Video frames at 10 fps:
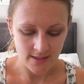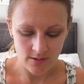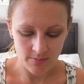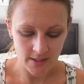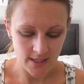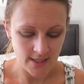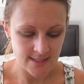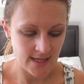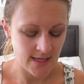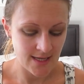now I'm going
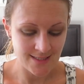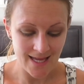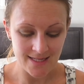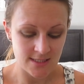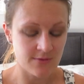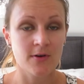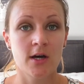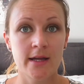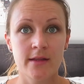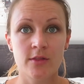to
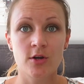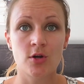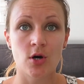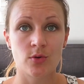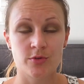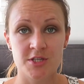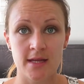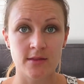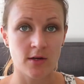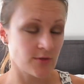intensify the gold
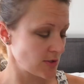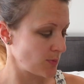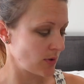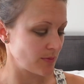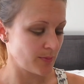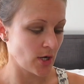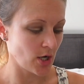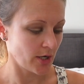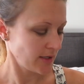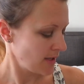shade that I've just put
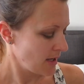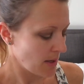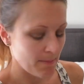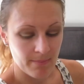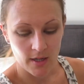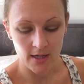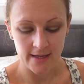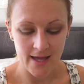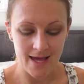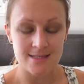on
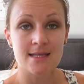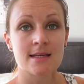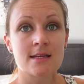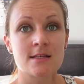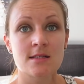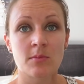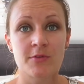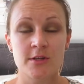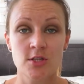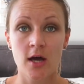by adding some of
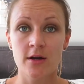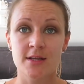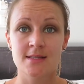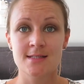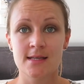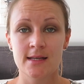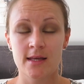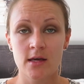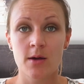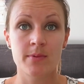the Tarte
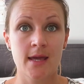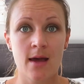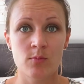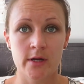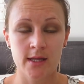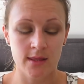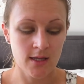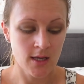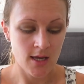concealer that I began with.